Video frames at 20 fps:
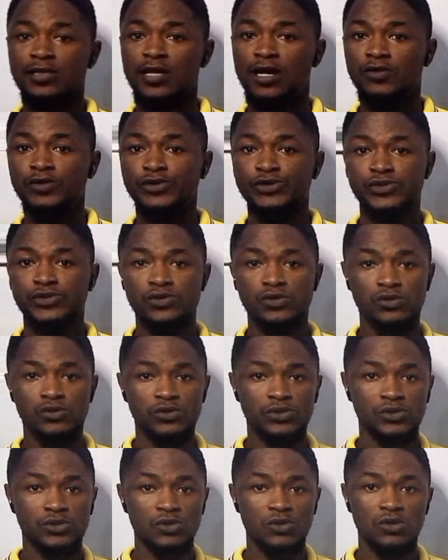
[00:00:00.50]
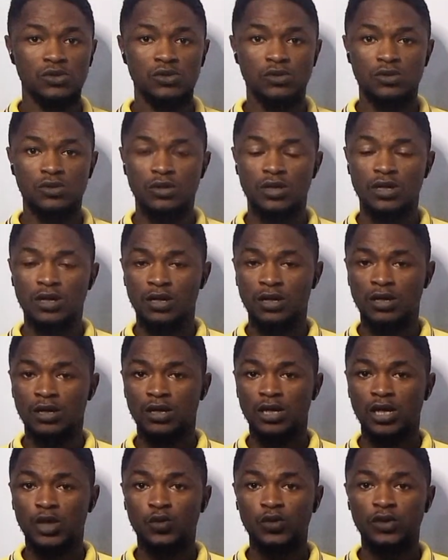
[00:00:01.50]
how is school? So
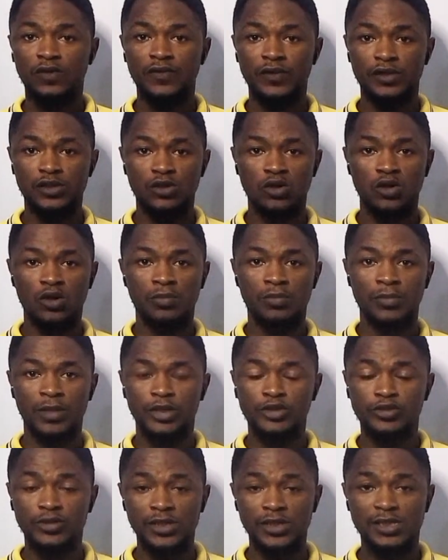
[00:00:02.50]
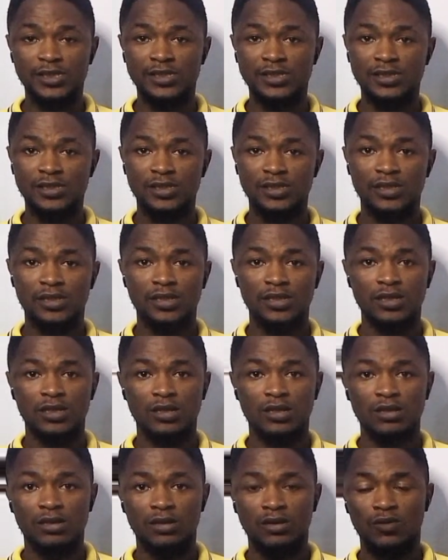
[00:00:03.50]
a quick video on matrix.
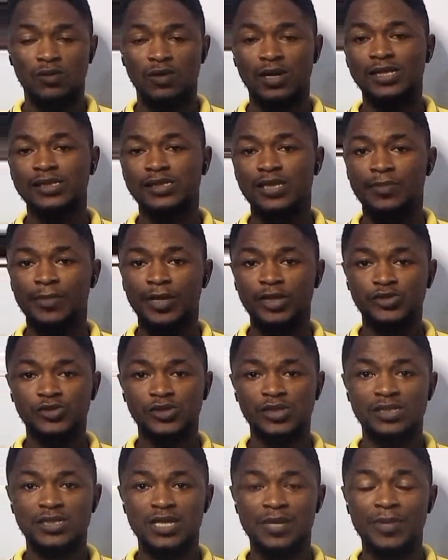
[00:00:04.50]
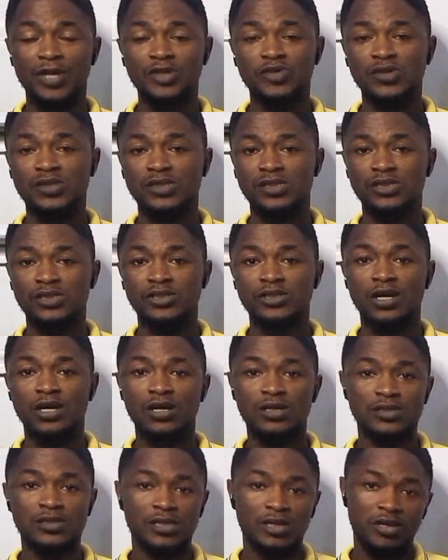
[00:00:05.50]
What is a matrix? A matrix is
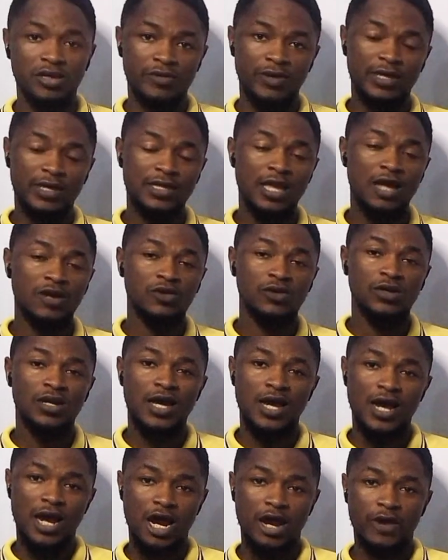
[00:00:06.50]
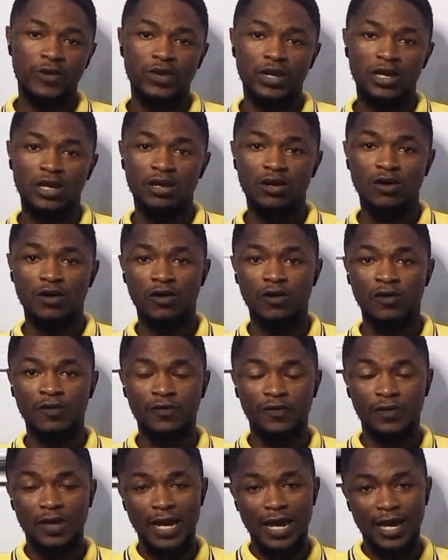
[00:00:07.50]
just a rectangular array of
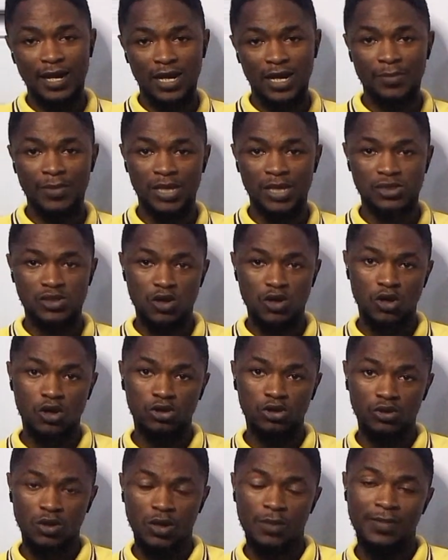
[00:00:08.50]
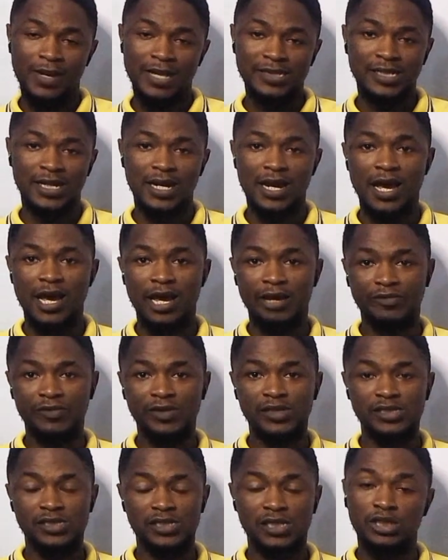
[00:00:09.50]
elements or numbers that are
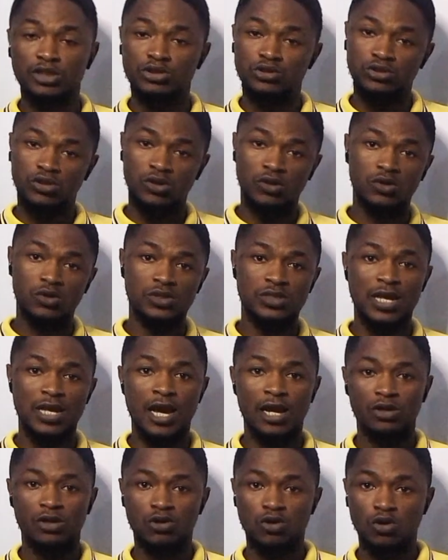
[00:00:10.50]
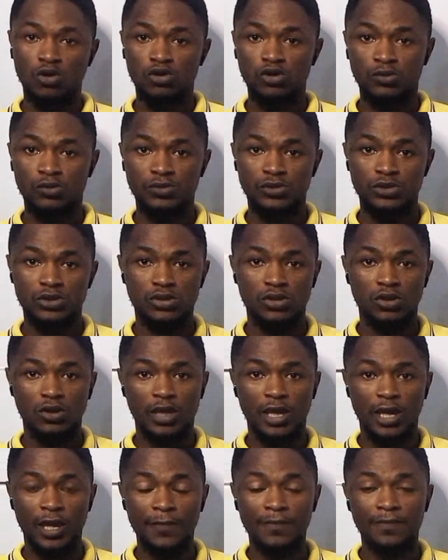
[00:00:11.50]
arranged in rows and columns.
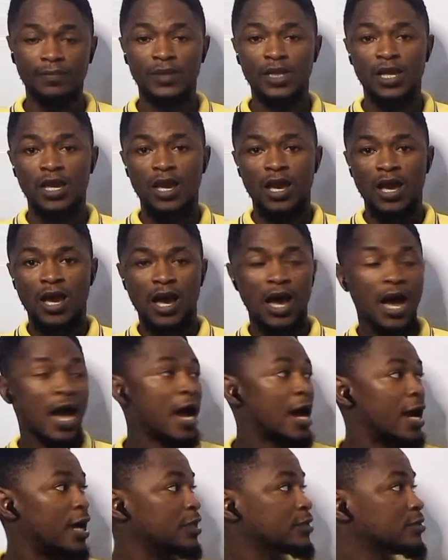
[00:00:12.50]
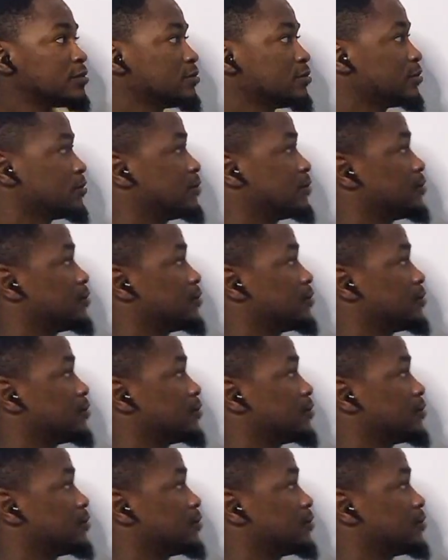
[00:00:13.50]
Okay, and